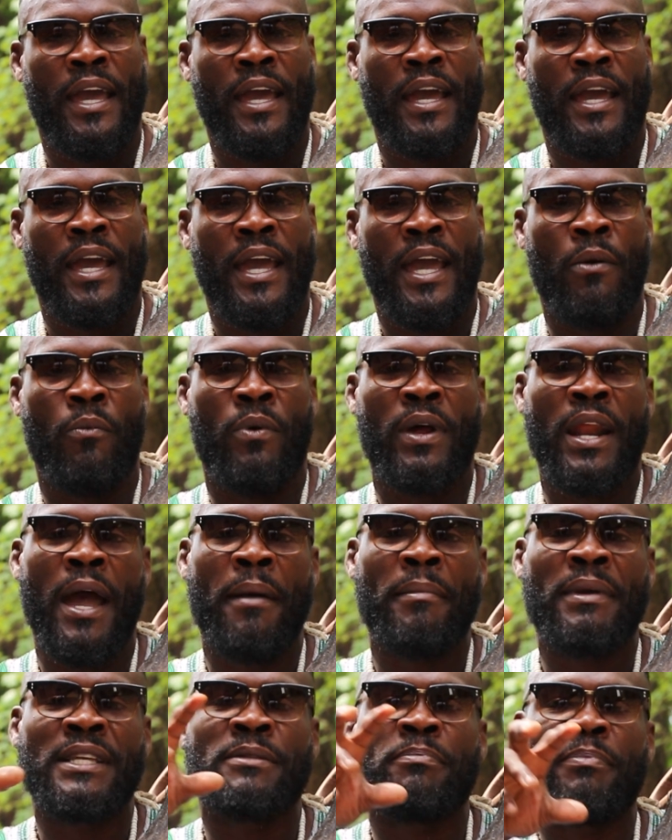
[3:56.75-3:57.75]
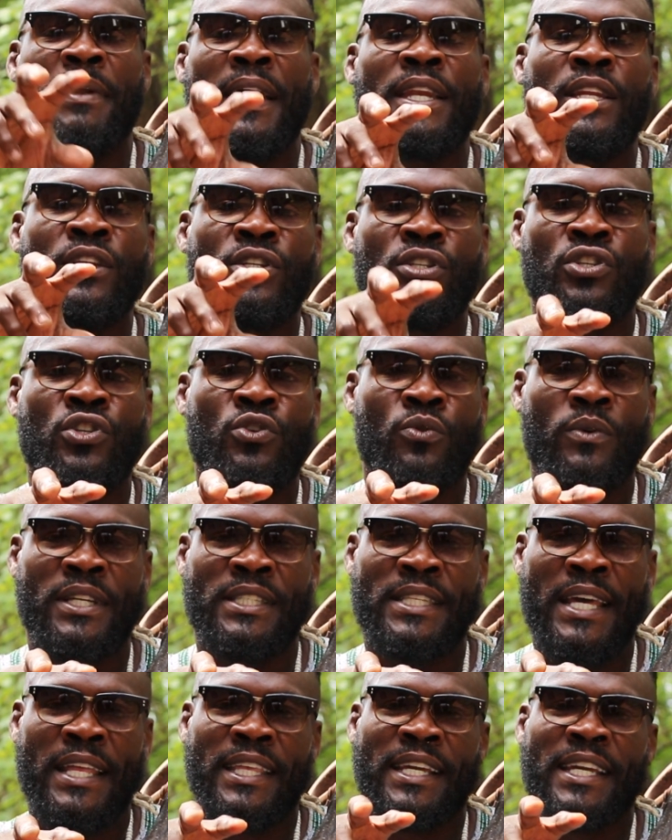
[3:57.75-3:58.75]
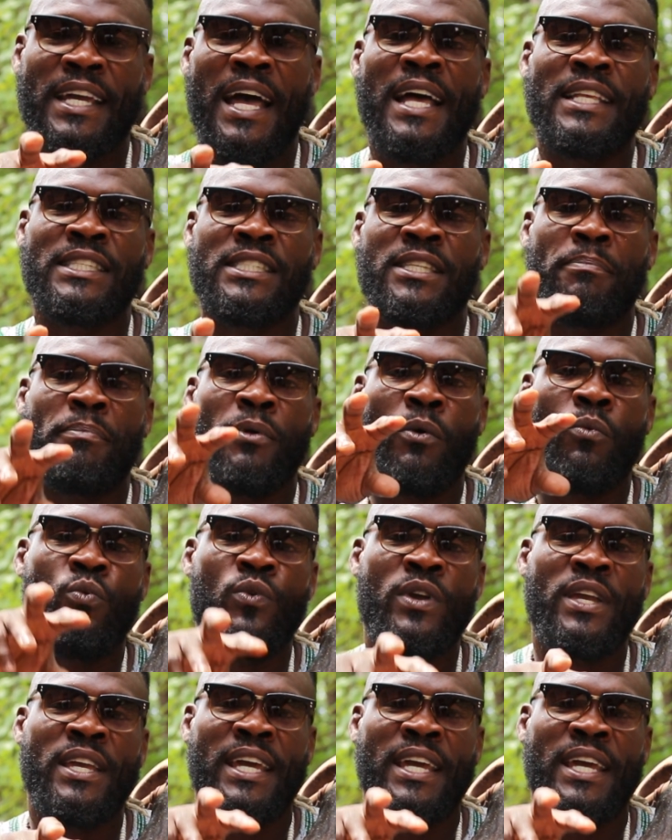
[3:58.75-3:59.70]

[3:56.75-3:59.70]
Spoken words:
And what I'm explaining to you is that the concept of we and